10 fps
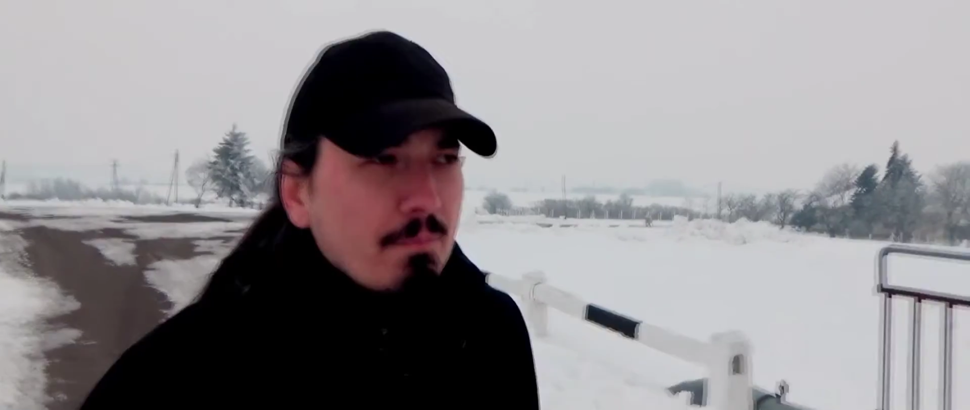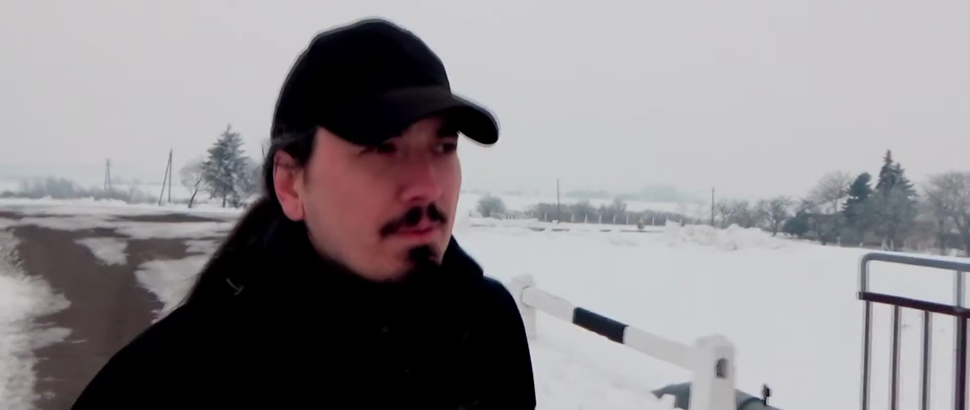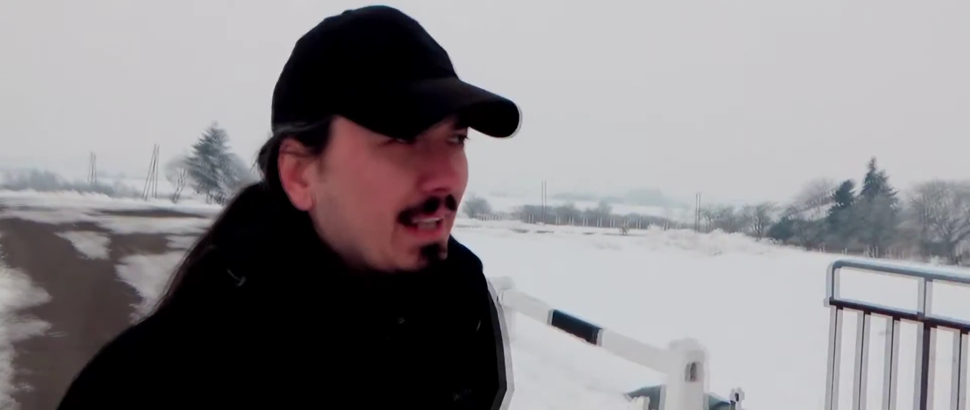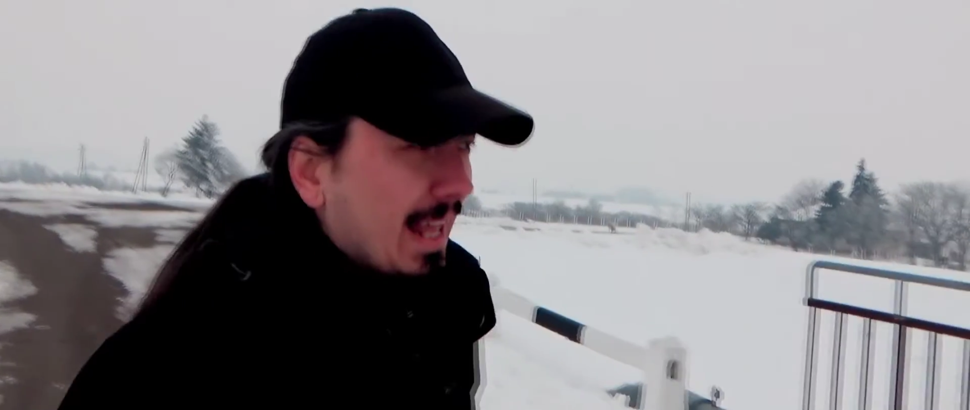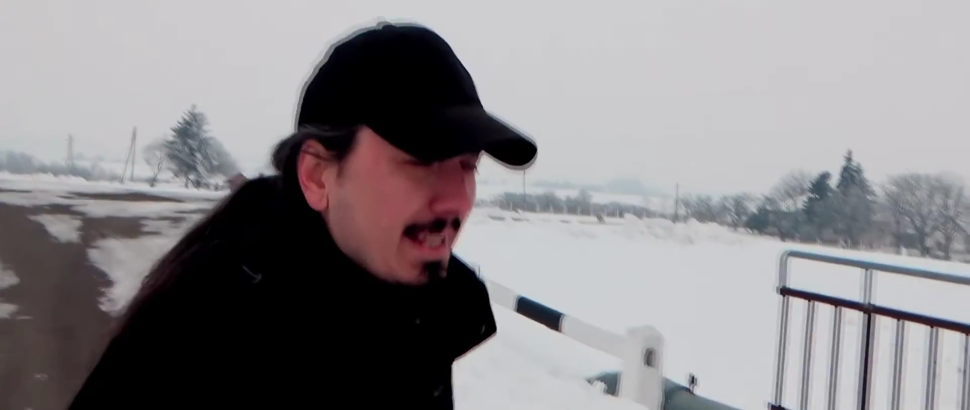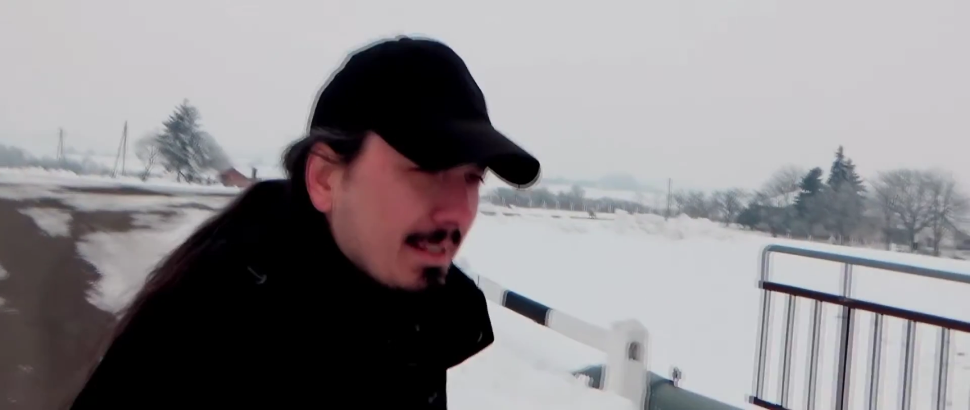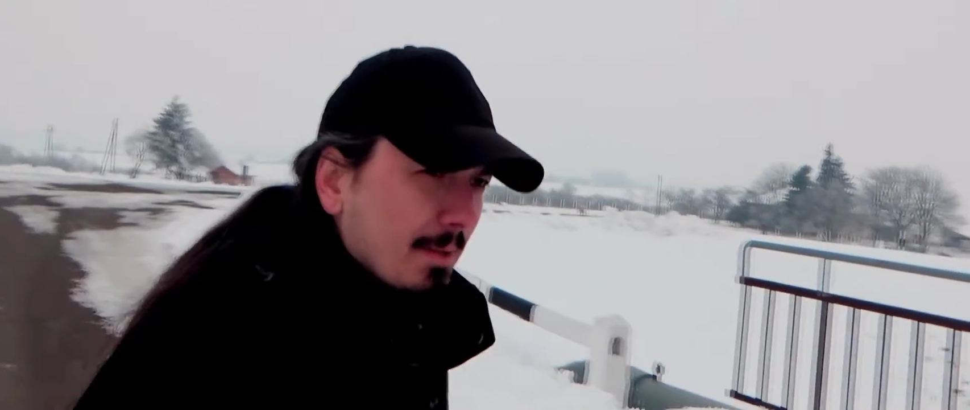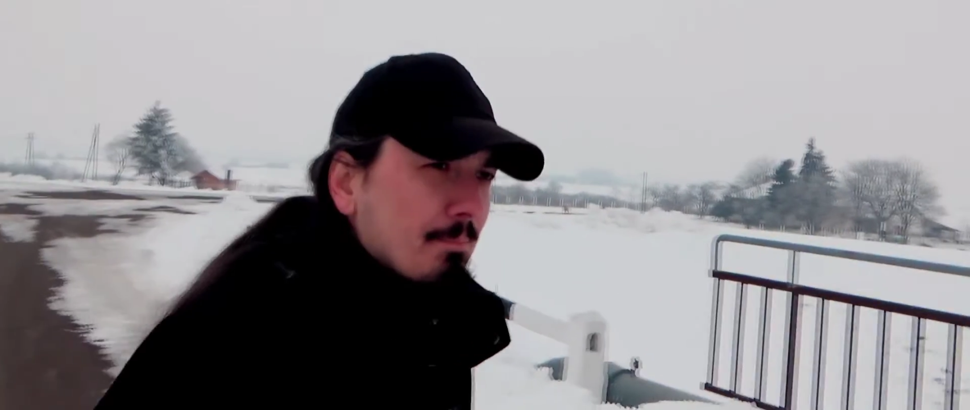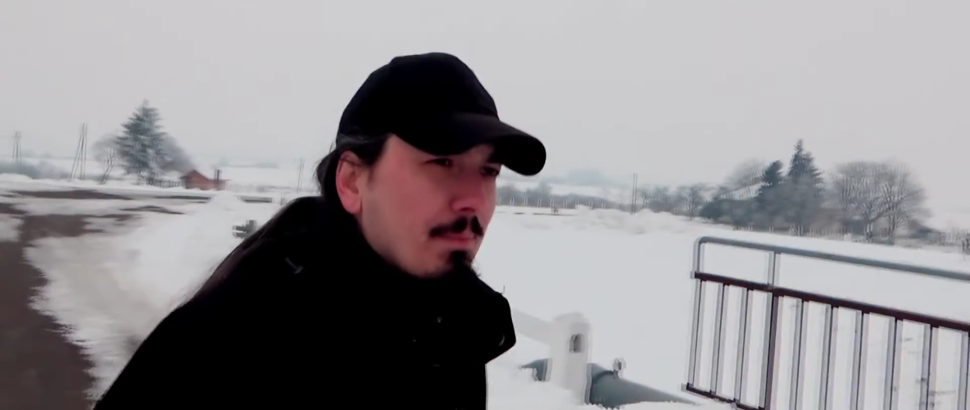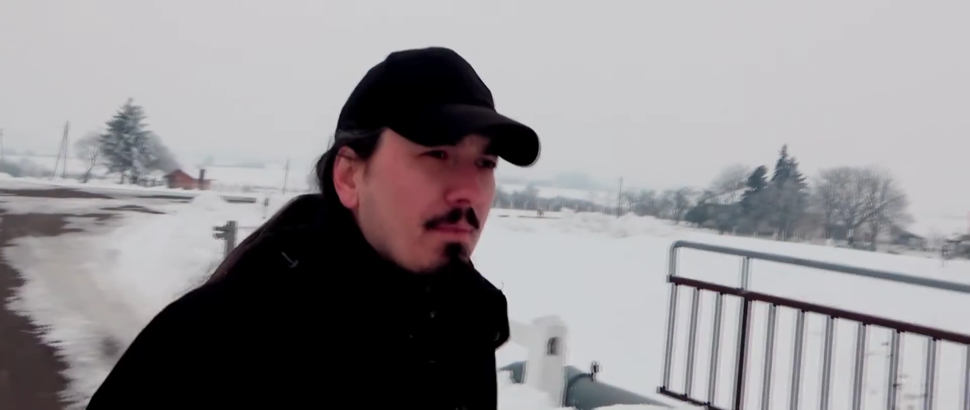the lake
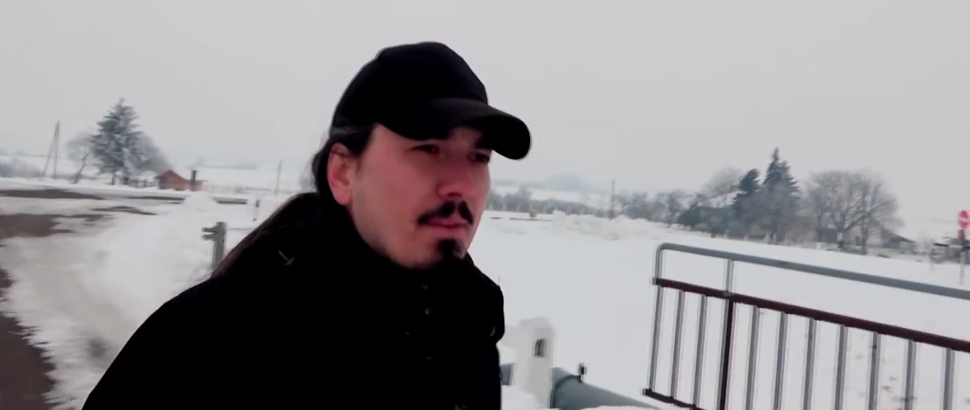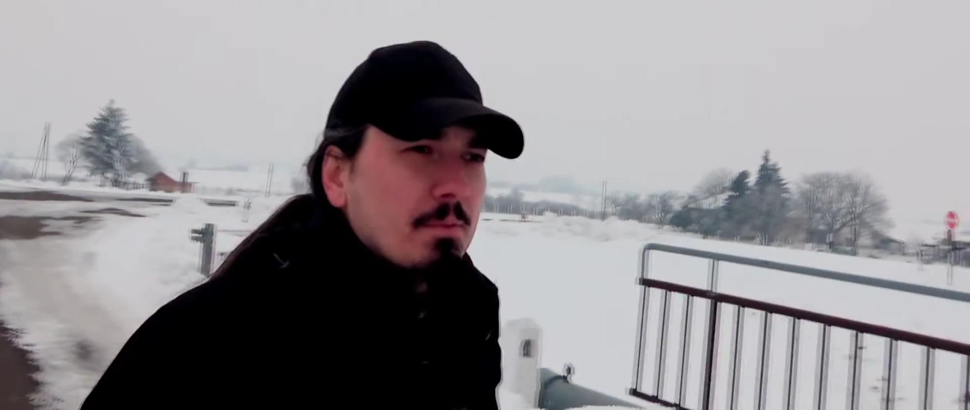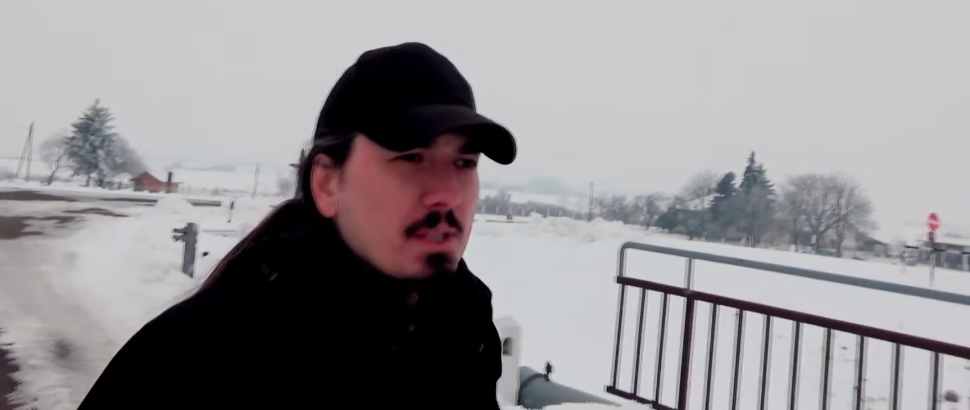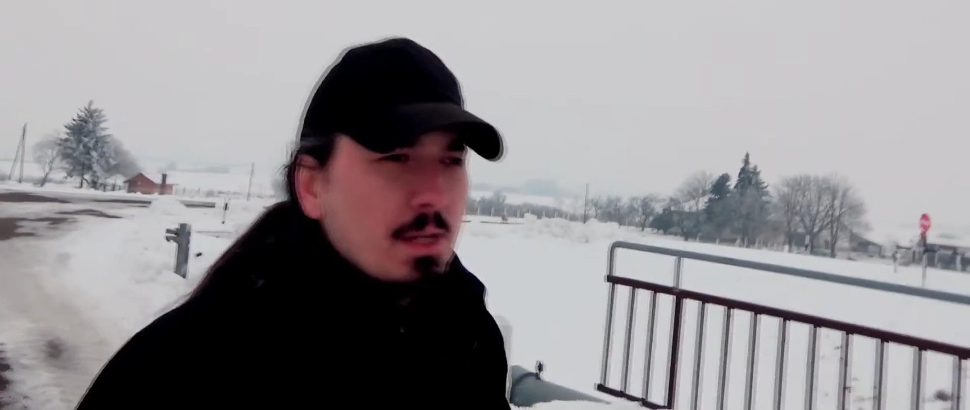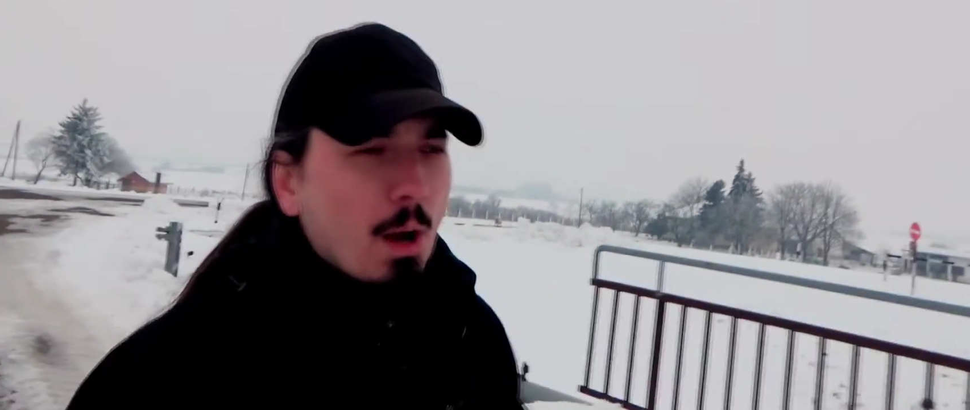there is